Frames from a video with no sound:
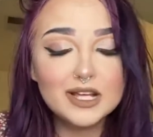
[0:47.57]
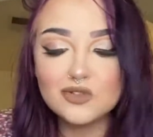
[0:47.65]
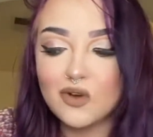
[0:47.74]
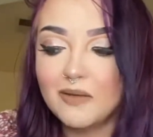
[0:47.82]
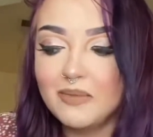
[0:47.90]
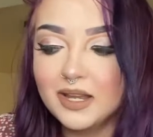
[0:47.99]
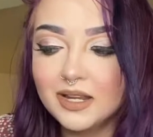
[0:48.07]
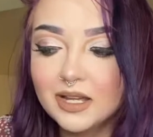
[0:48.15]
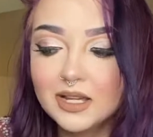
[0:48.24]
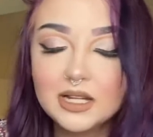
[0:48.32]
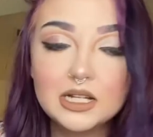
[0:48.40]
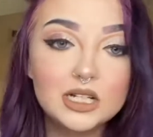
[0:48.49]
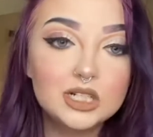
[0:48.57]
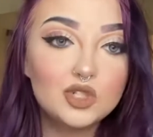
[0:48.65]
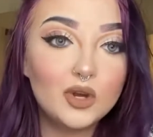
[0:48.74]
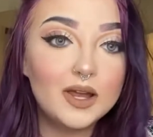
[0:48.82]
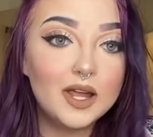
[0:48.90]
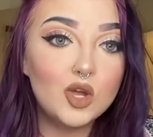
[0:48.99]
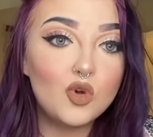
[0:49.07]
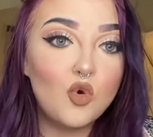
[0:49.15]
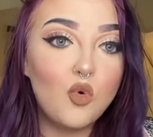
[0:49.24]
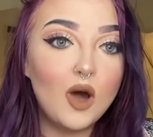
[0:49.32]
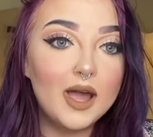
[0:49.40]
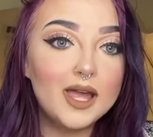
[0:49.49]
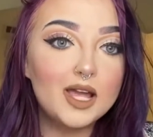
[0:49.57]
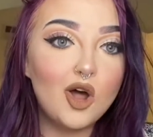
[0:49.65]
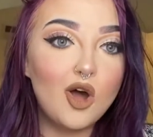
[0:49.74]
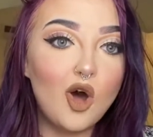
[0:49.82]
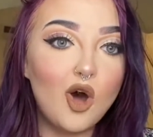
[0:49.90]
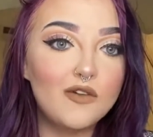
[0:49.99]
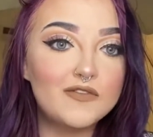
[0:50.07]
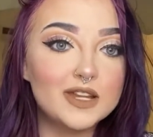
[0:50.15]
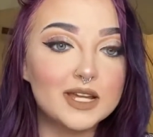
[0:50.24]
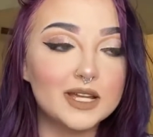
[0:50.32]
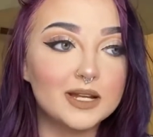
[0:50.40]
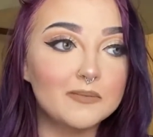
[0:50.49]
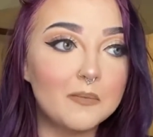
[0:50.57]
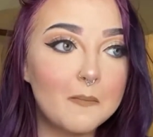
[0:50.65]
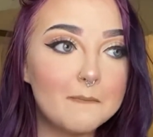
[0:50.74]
So I've been drinking quite often,